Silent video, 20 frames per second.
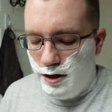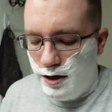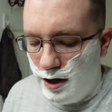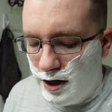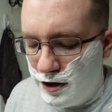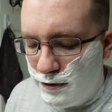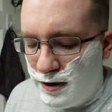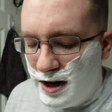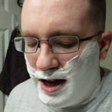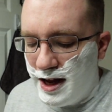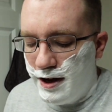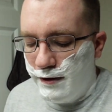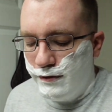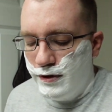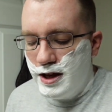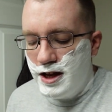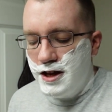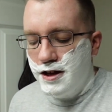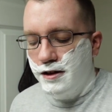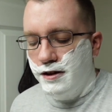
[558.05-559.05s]
And we have
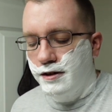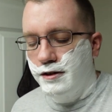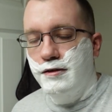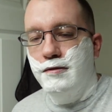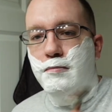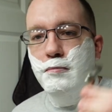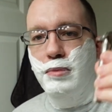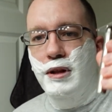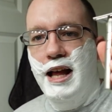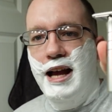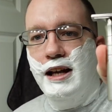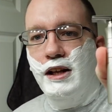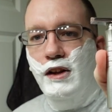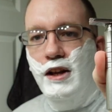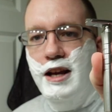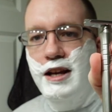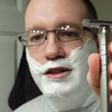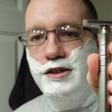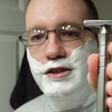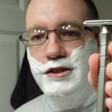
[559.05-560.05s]
the
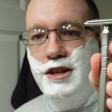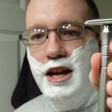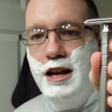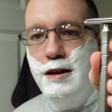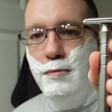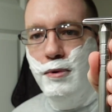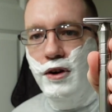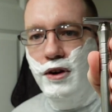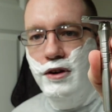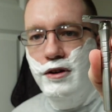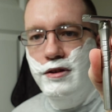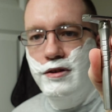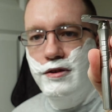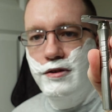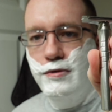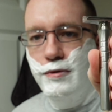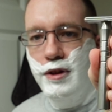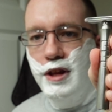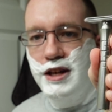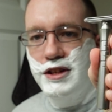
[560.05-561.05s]
Blackland Sabre
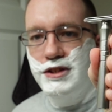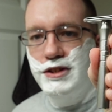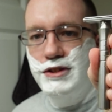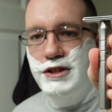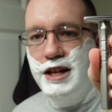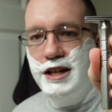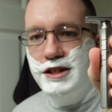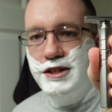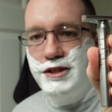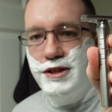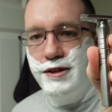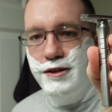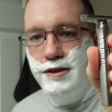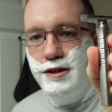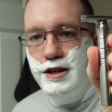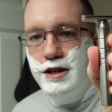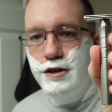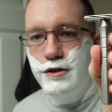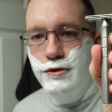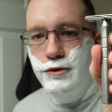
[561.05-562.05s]
with a sixth
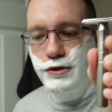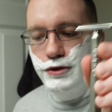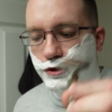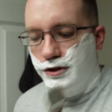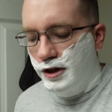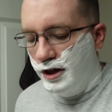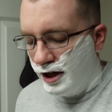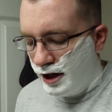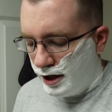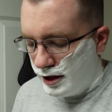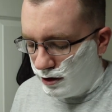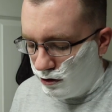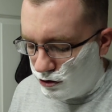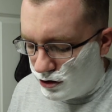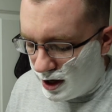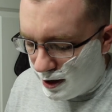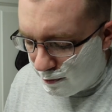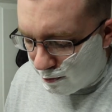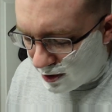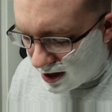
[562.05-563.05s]
use gem